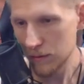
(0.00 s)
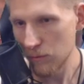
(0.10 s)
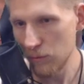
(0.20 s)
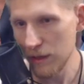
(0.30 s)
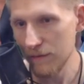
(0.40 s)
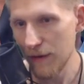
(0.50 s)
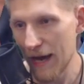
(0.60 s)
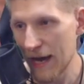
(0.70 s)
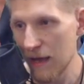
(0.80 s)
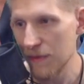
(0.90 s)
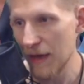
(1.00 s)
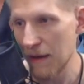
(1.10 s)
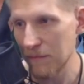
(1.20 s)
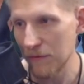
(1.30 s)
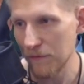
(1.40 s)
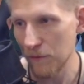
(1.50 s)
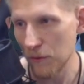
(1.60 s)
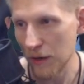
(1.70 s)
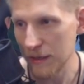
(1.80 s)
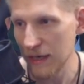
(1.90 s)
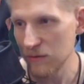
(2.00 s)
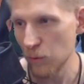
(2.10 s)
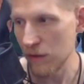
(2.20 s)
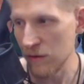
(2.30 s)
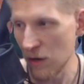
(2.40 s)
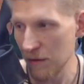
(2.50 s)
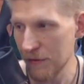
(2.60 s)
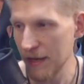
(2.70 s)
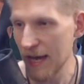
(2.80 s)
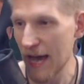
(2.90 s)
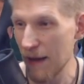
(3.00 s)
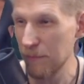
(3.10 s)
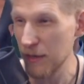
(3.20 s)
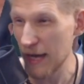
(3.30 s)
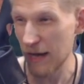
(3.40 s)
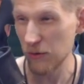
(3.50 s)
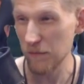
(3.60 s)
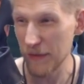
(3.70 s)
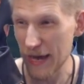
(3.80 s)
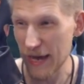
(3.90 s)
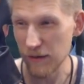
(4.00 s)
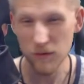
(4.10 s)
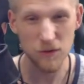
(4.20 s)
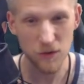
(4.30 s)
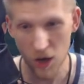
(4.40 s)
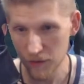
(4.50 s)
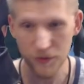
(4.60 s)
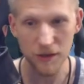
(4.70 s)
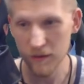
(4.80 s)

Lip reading: We've had that before. And guess what? Nothing happened out of that. Nothing.